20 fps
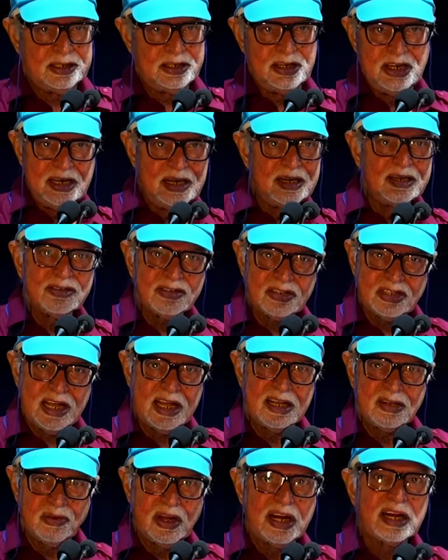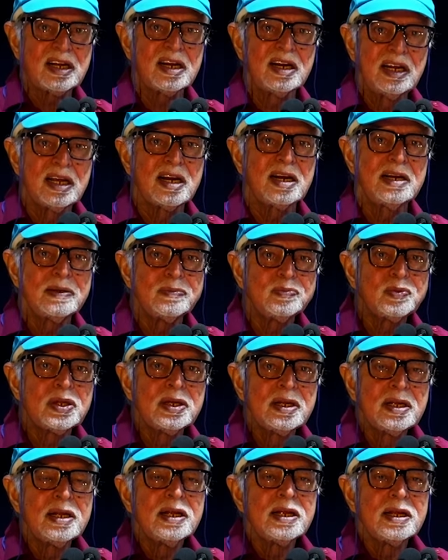he said very clearly
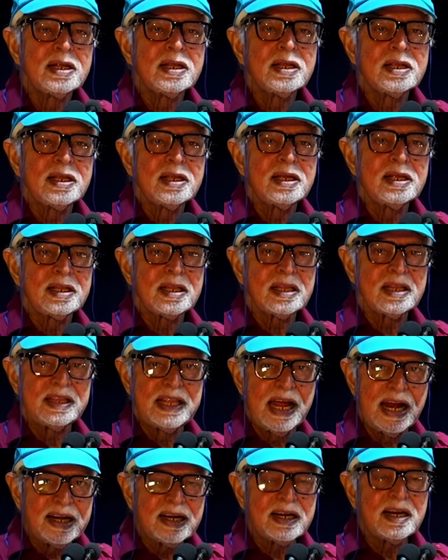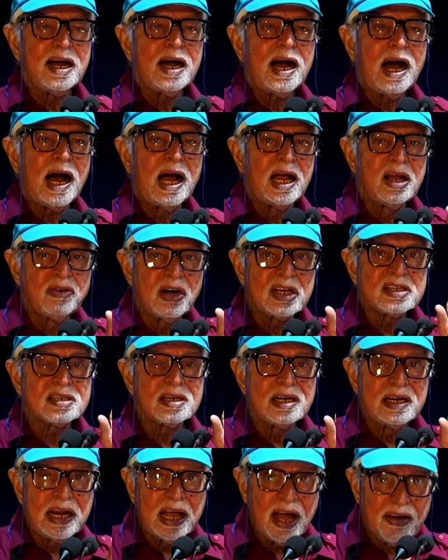that I was
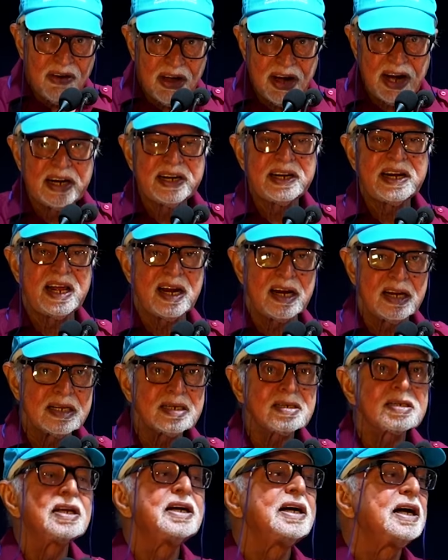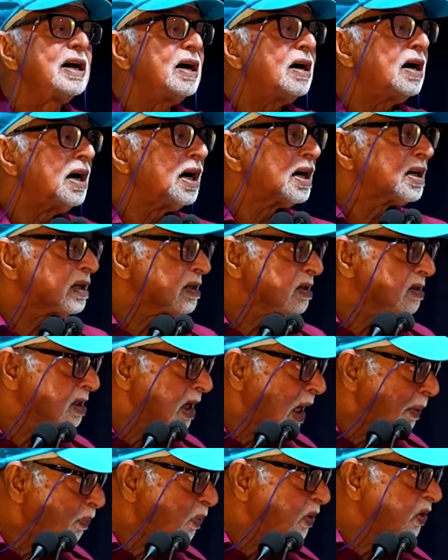never a terrorist
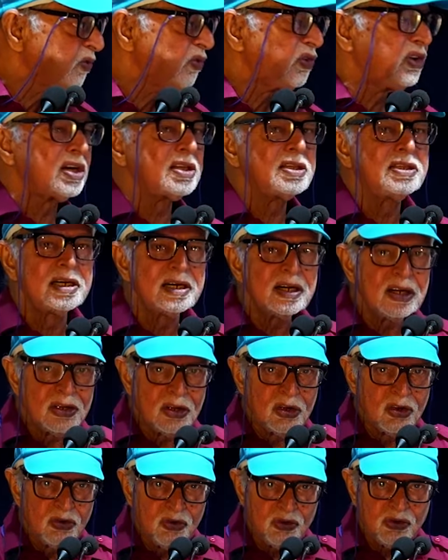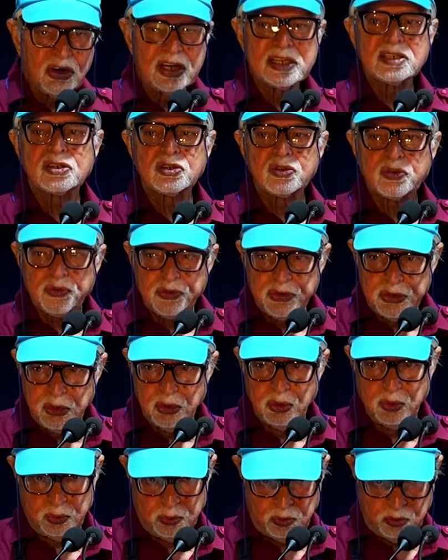except for the first
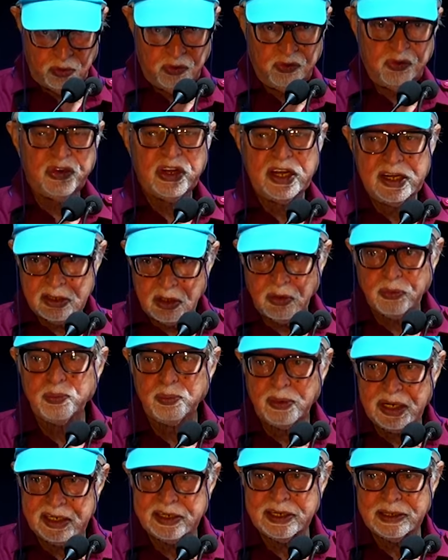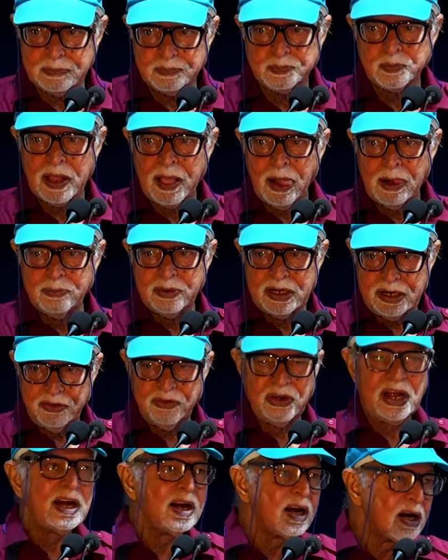few days of my time.
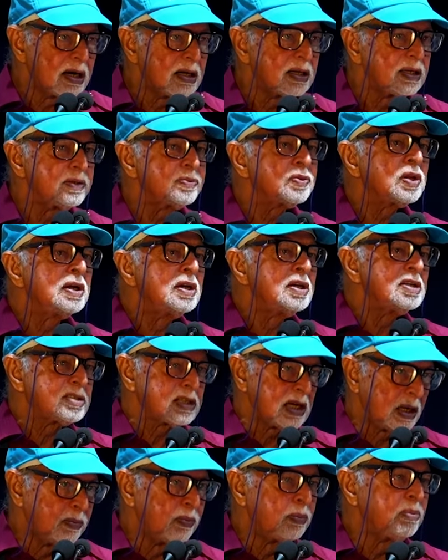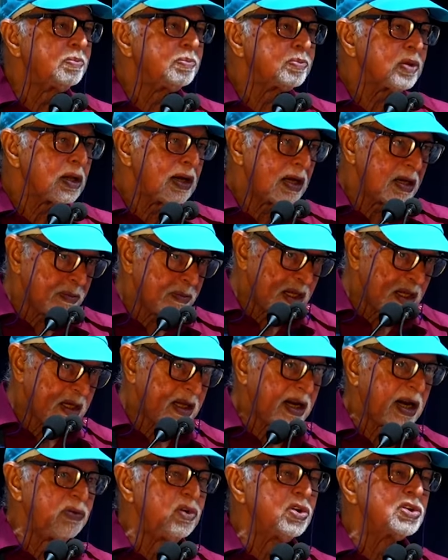When some
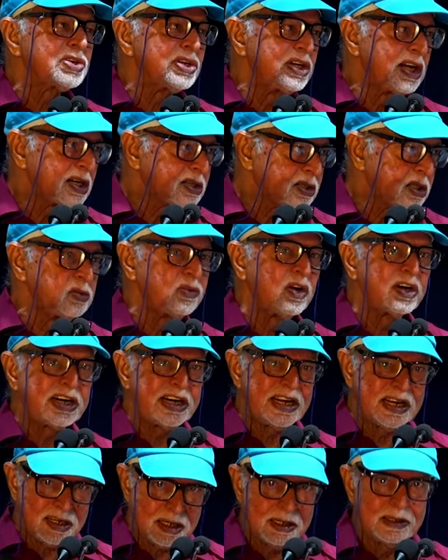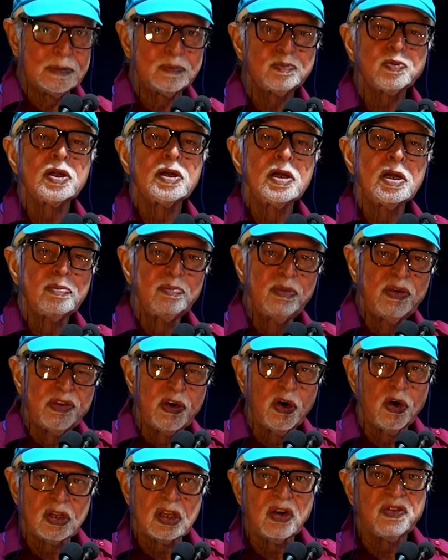revolutionary action got taken
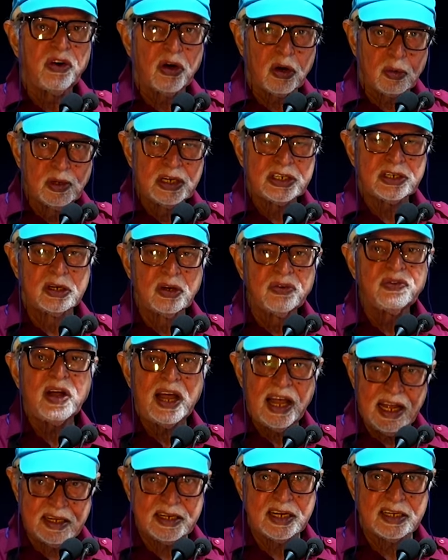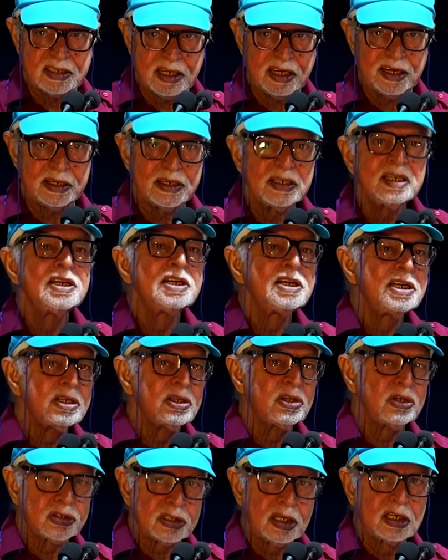before the formation of HSI,
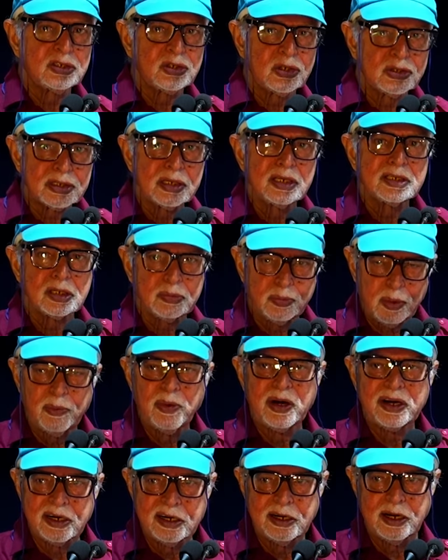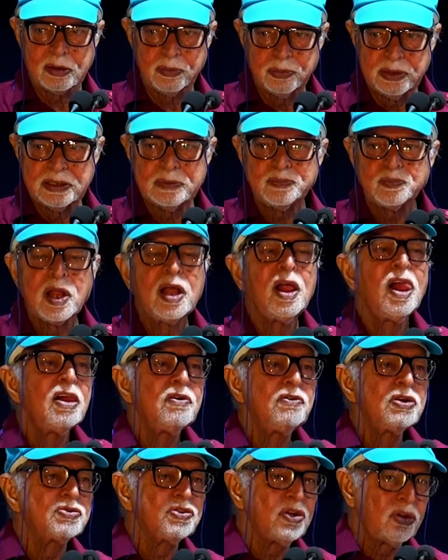Hindustan Socialist Republican Army,
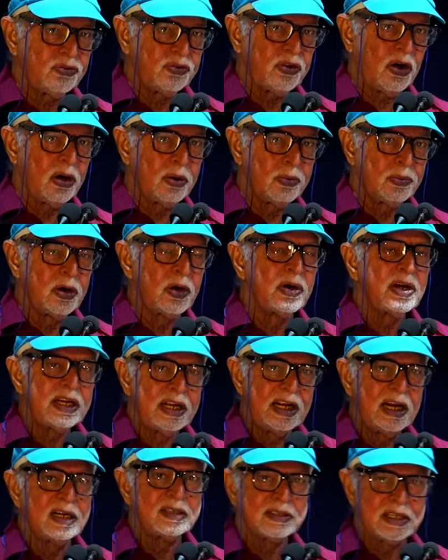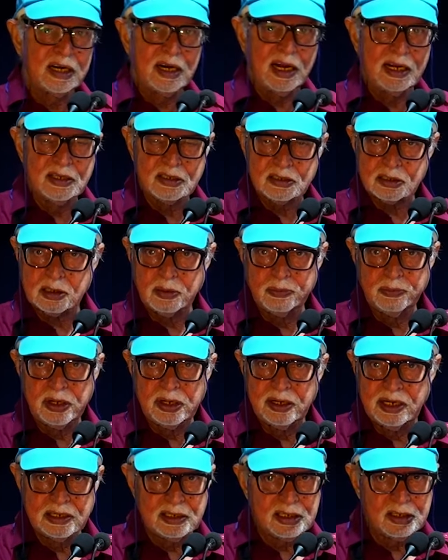which was formed on 8th and 9th September
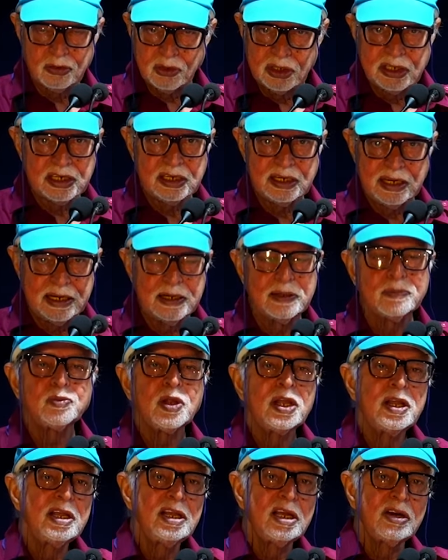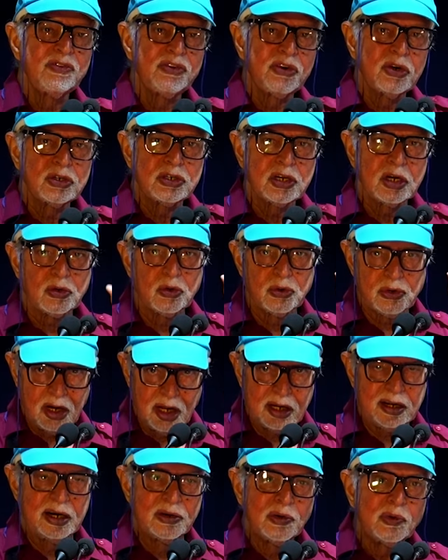1929 in Croatia,
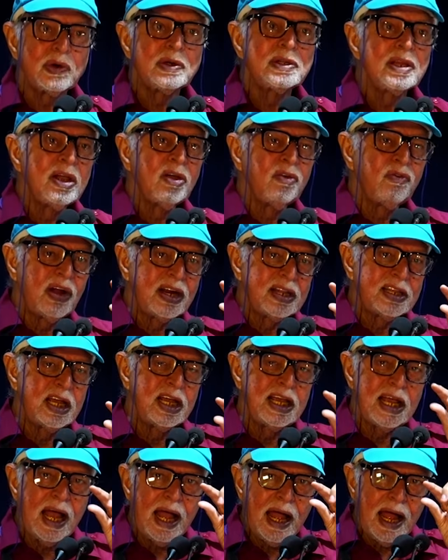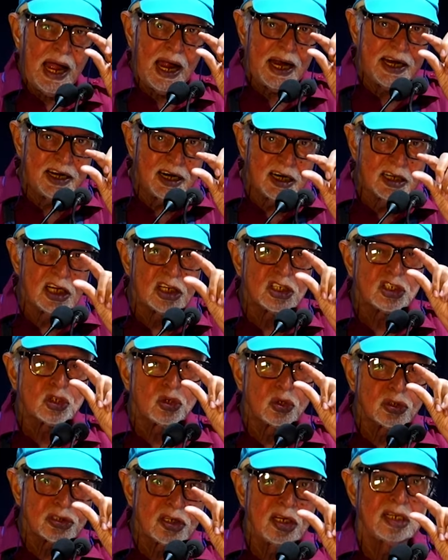Kotla, when they added the
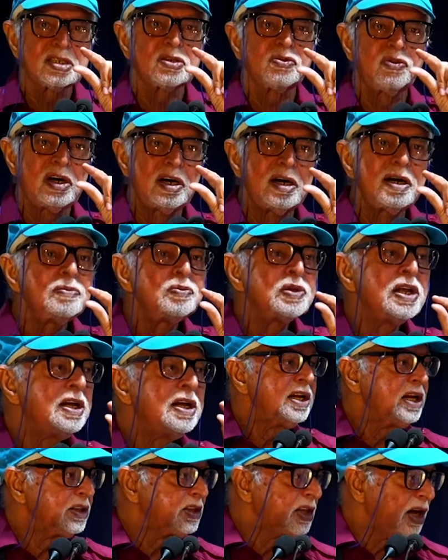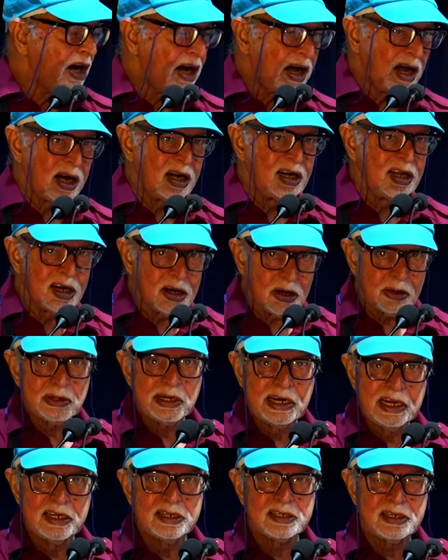socialist word in the earlier
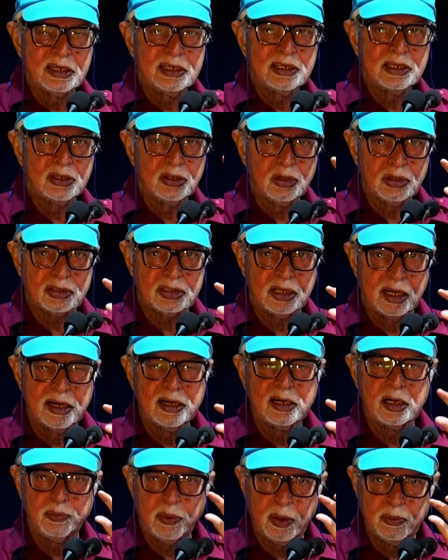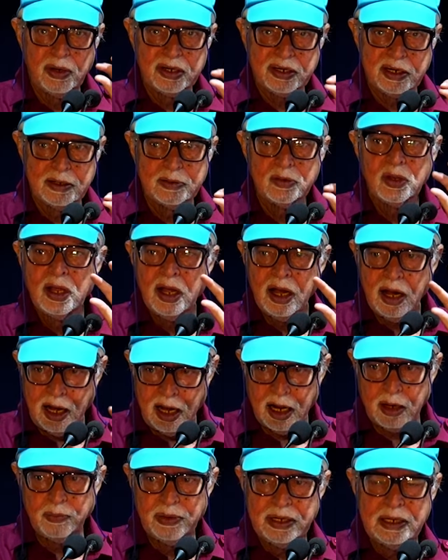organization, Hindustan Republican
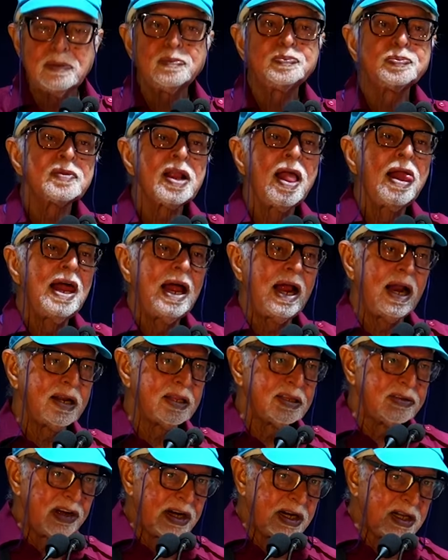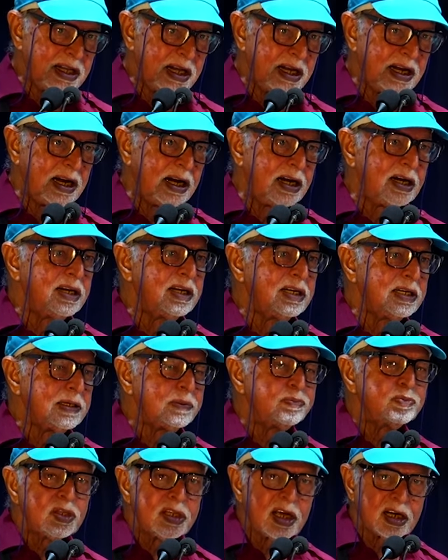Army, and when they had
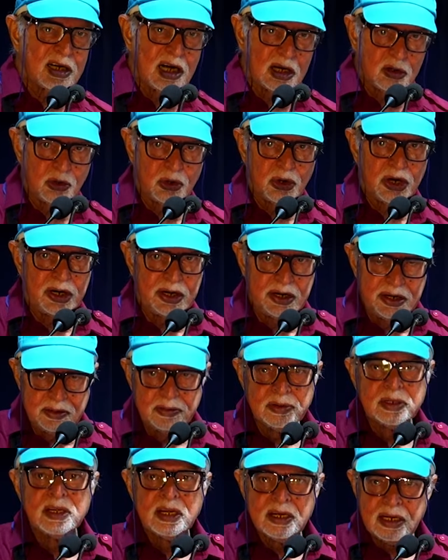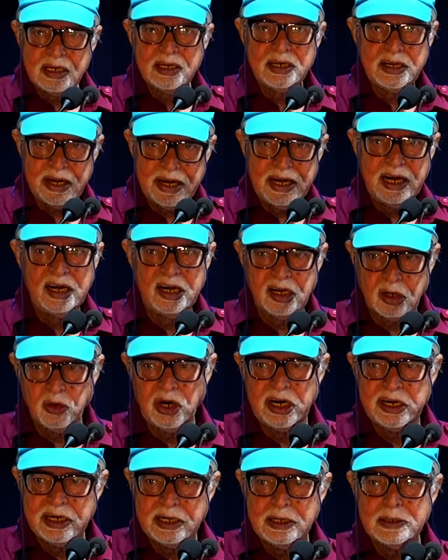the Kakori rail
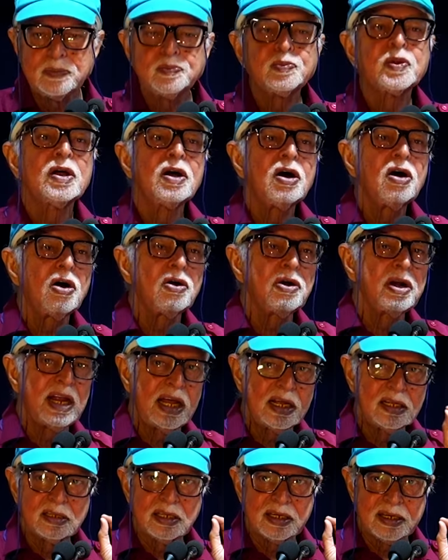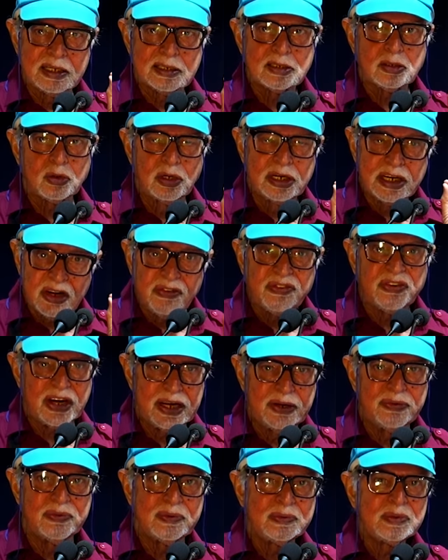equity on 9th August
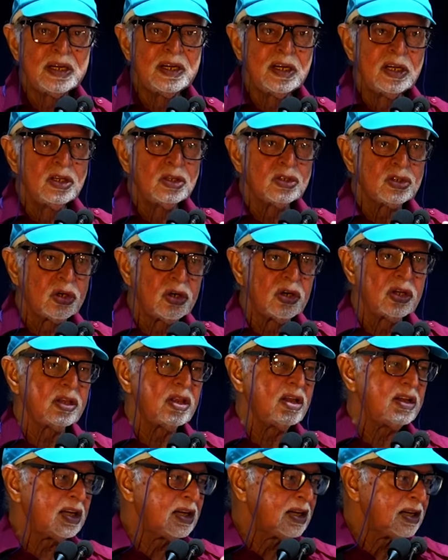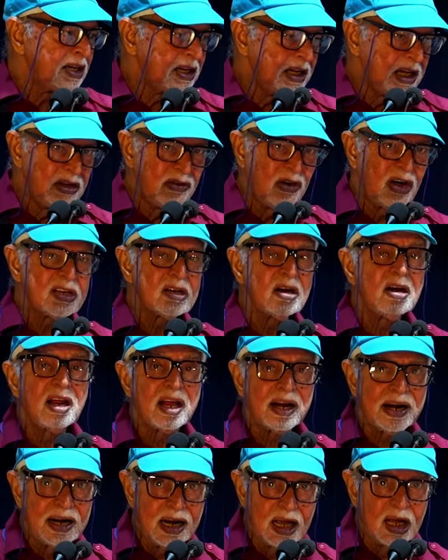25. So he was
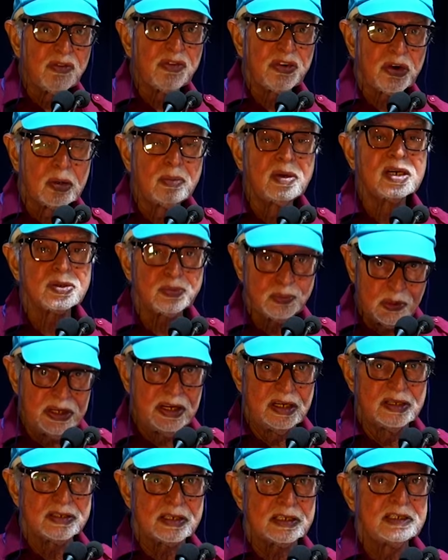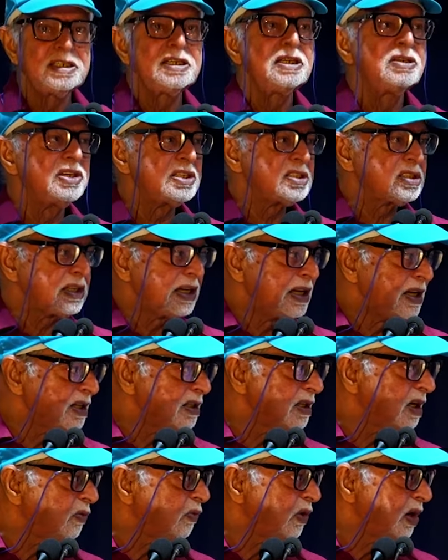learning from experiences. He was
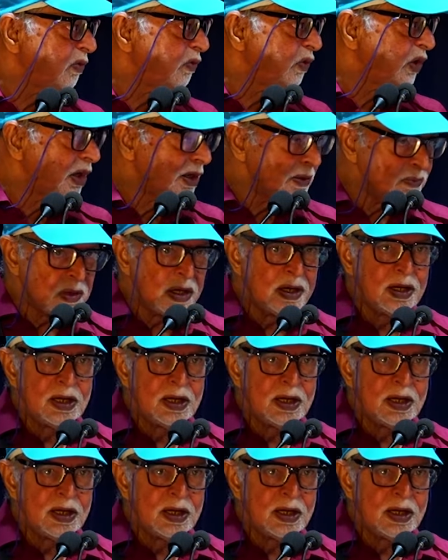saying that when